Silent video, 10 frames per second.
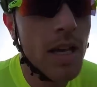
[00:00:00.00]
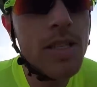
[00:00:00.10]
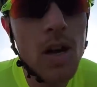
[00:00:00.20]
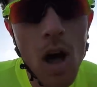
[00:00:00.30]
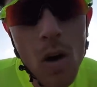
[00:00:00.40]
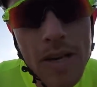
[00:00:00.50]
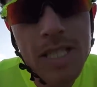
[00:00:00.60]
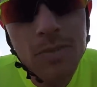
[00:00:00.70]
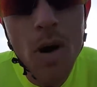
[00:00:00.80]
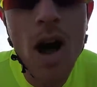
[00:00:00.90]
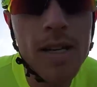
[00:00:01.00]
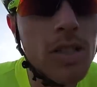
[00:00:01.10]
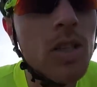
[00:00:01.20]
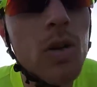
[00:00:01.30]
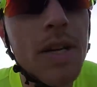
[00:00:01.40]
it's always smart
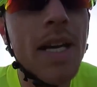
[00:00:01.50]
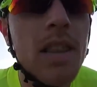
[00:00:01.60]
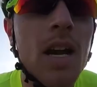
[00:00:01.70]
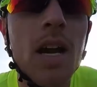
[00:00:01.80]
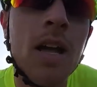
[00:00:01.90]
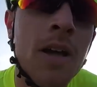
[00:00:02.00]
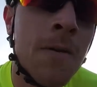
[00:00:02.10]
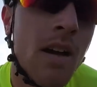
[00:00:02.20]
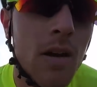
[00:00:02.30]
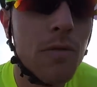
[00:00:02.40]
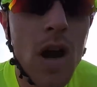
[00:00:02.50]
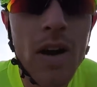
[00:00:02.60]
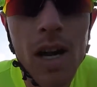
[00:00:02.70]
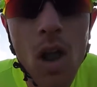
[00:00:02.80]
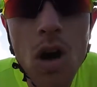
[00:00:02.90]
to do either a
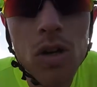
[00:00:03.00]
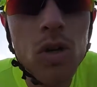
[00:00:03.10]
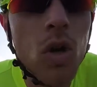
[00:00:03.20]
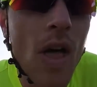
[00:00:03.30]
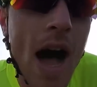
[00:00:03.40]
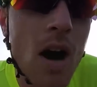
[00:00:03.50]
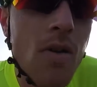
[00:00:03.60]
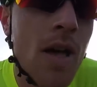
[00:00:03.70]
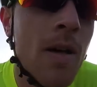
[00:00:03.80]
very long cool down